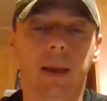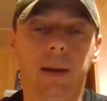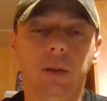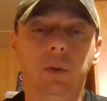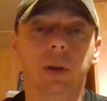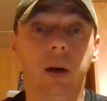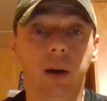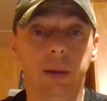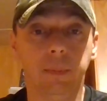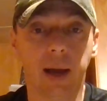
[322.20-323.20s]
and then you can
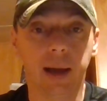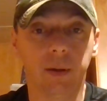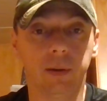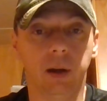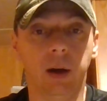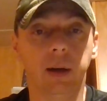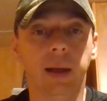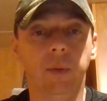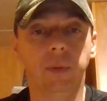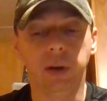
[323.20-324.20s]
hunt
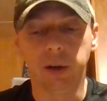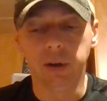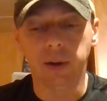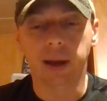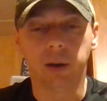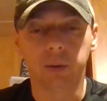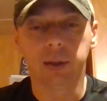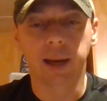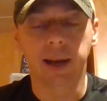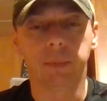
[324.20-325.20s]
down the deer you had on the
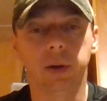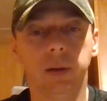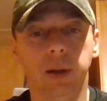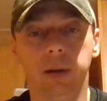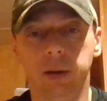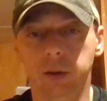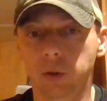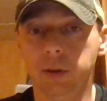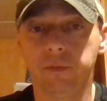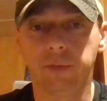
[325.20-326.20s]
camera, and
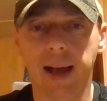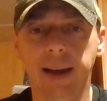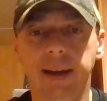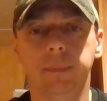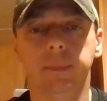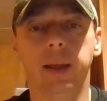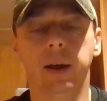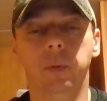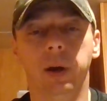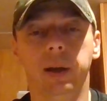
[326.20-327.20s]
you can find him
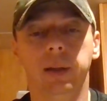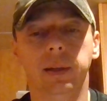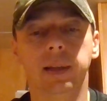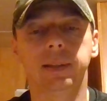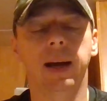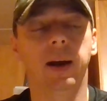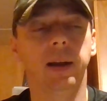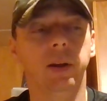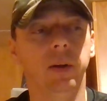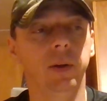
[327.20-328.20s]
that way. That's how I
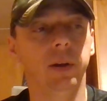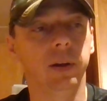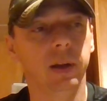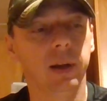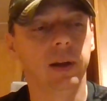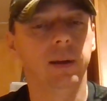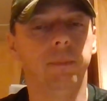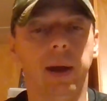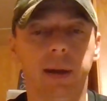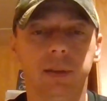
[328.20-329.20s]
do it,
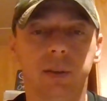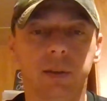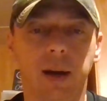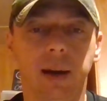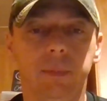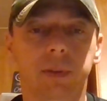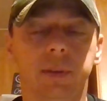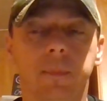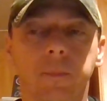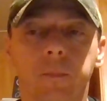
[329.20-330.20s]
making scrapes.
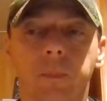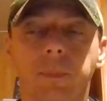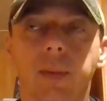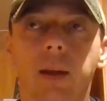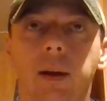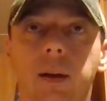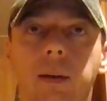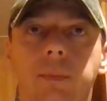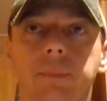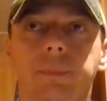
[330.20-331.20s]

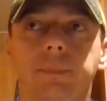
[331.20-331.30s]
Uh,